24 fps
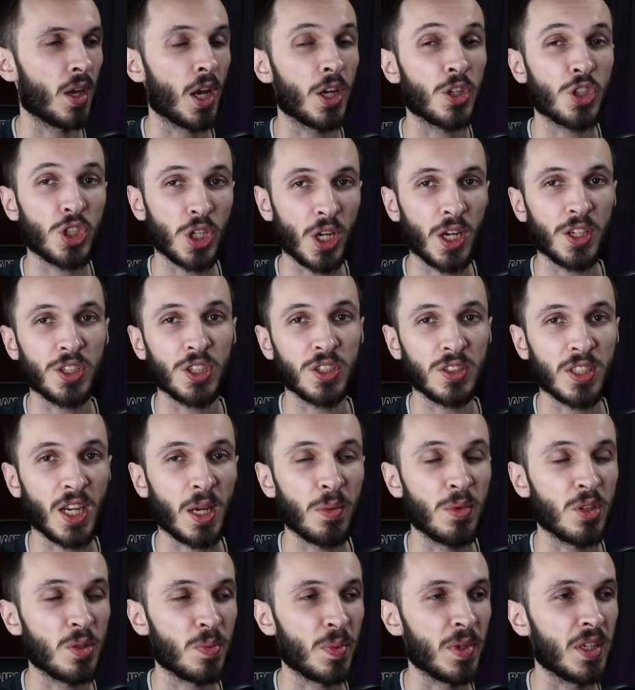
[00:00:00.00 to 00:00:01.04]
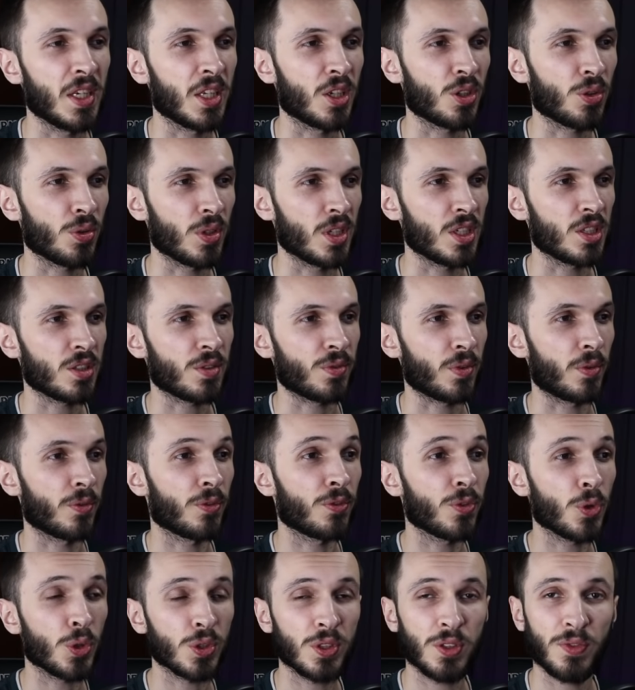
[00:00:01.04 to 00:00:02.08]
her charging time has been increased from
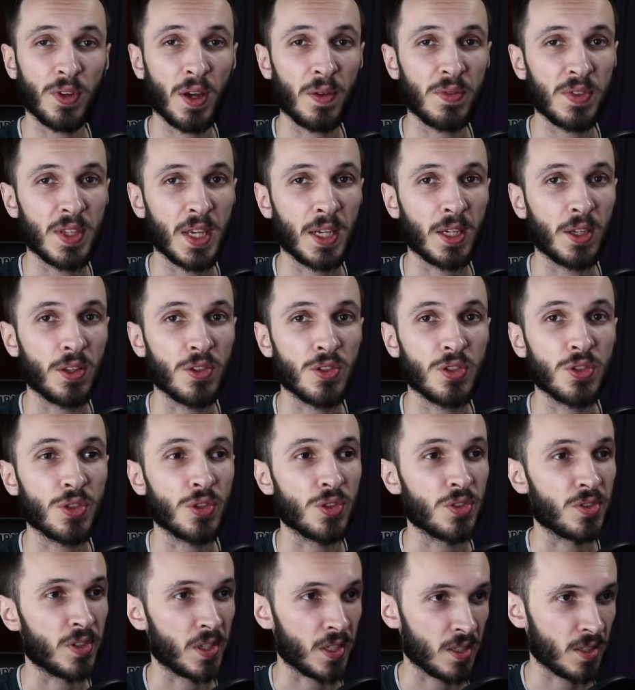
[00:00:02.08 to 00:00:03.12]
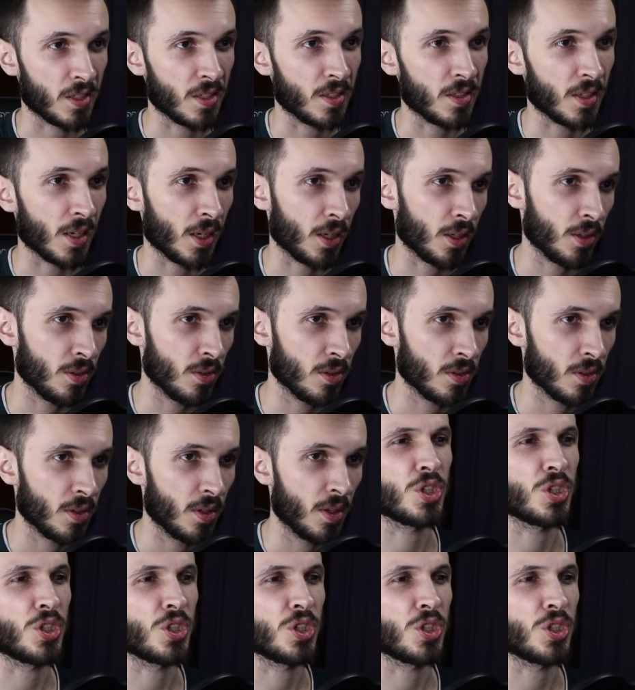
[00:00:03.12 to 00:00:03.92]
45 seconds to 60 seconds.